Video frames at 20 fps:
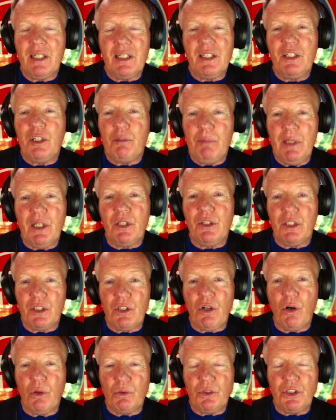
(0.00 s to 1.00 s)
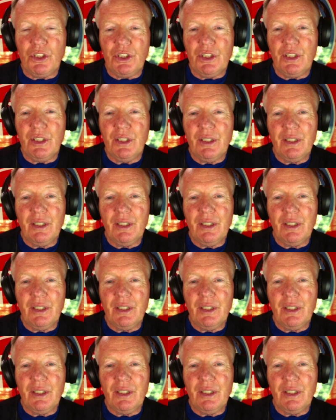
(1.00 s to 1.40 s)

could be a good coach,